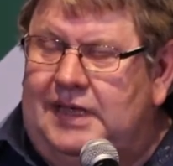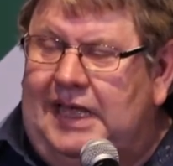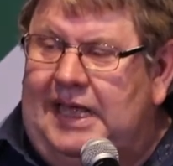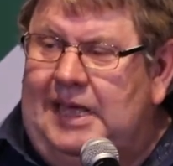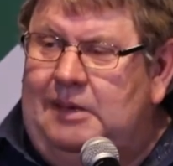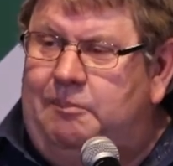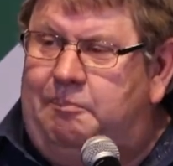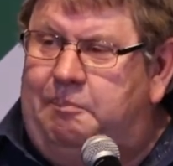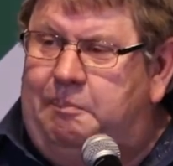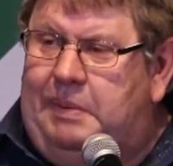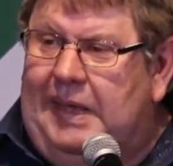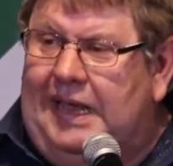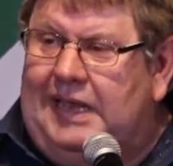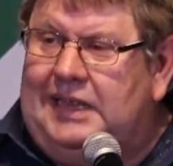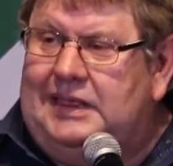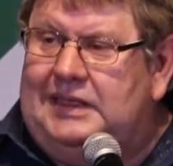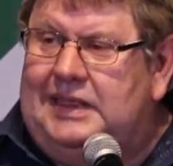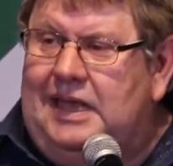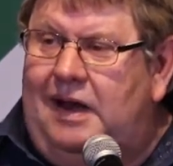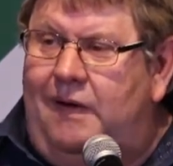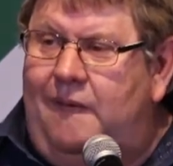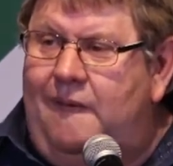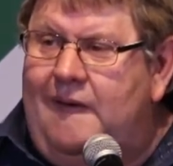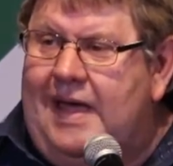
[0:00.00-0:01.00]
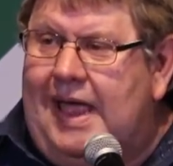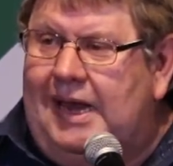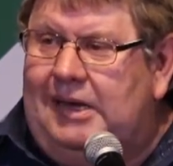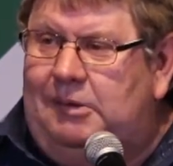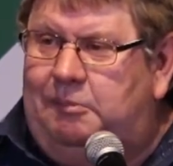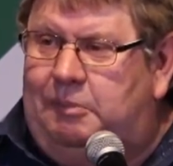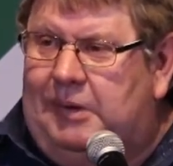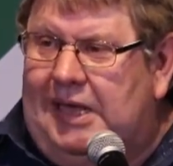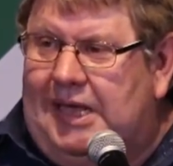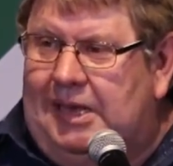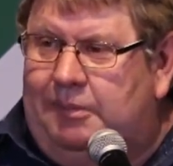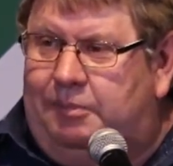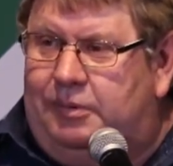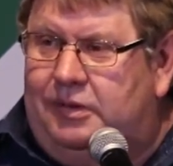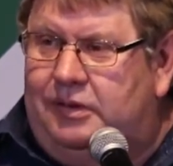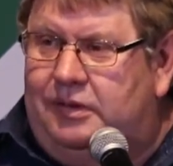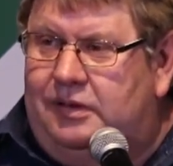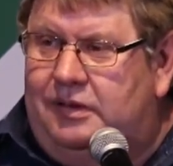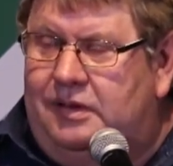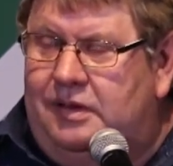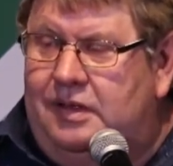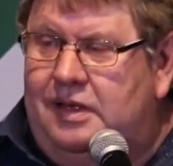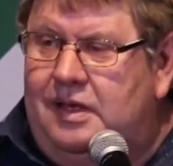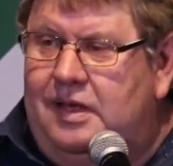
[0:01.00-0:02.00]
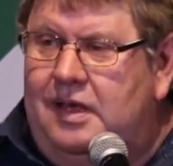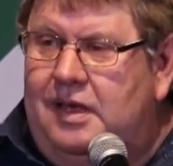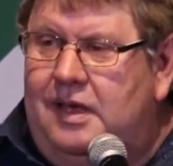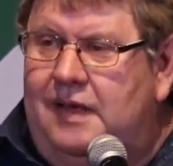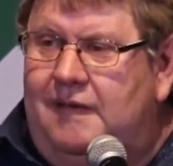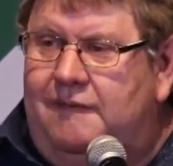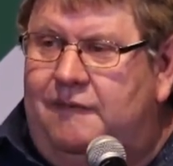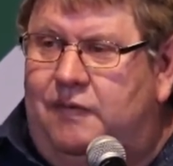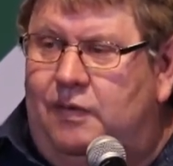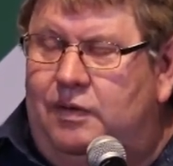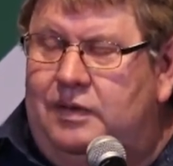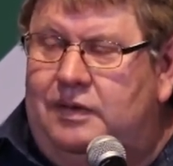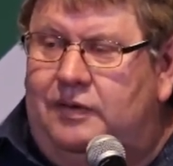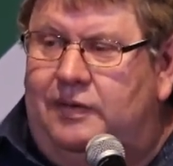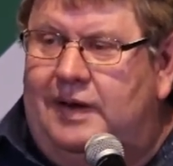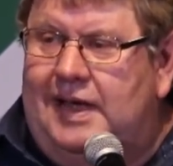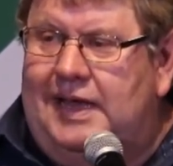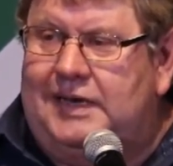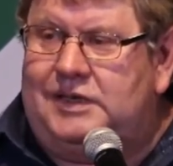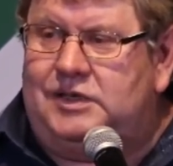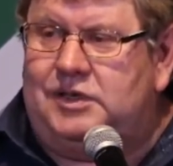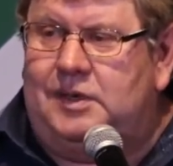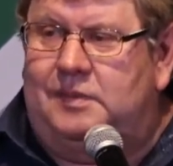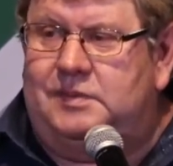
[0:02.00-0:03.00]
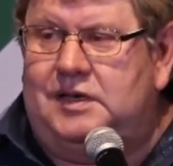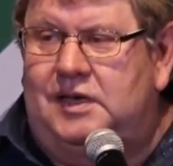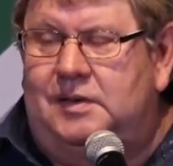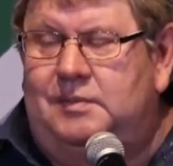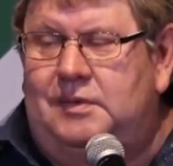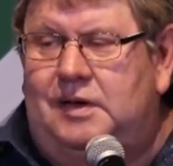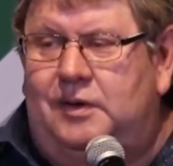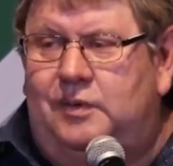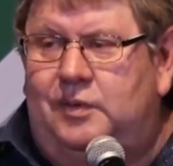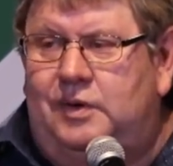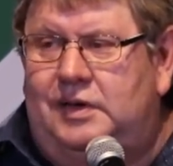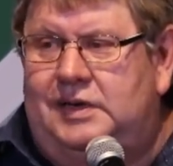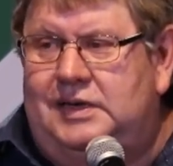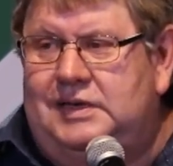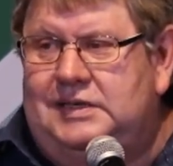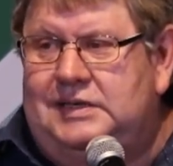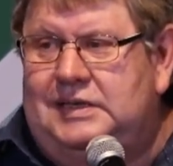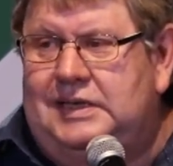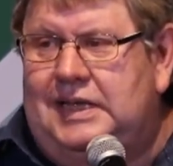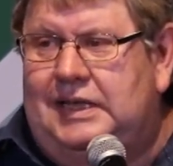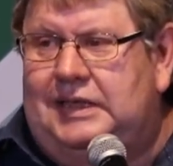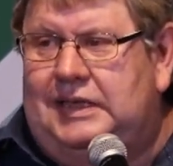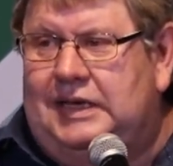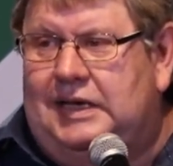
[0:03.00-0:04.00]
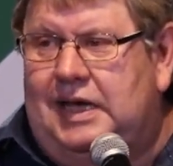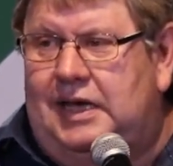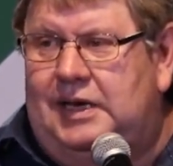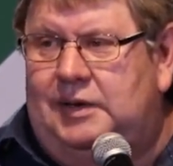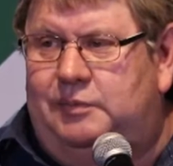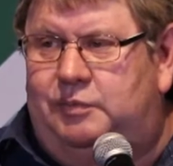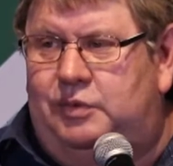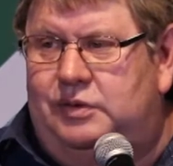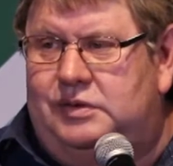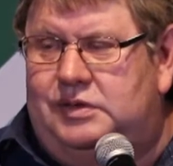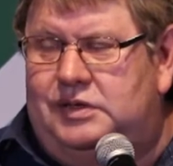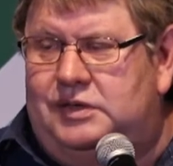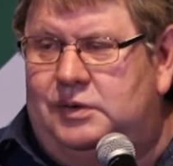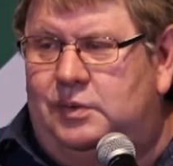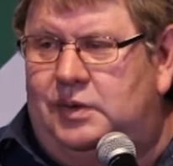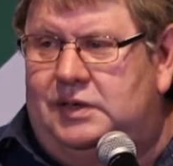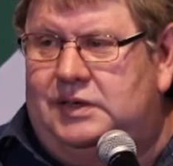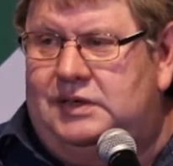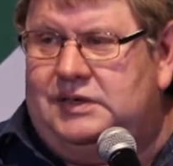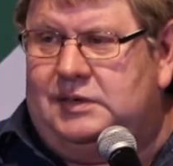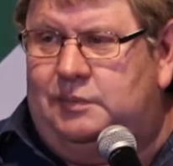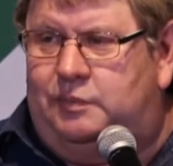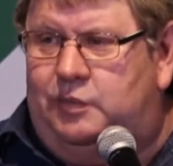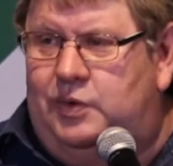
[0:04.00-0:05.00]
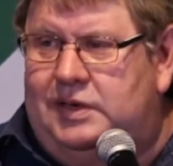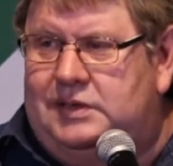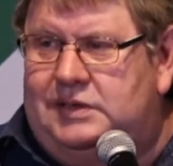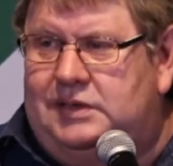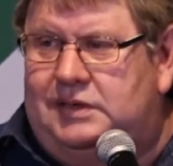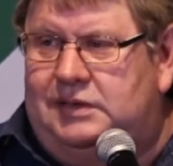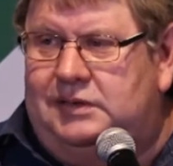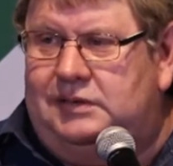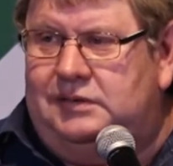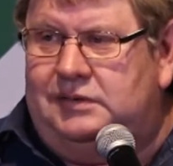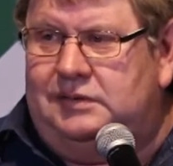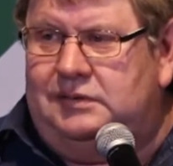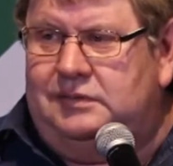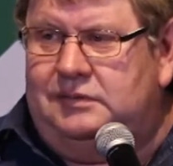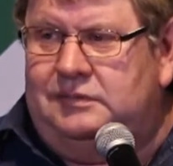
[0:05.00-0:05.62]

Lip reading: He picked the right people for the right jobs. Oh my word, isn't that the kind of person you want as a president?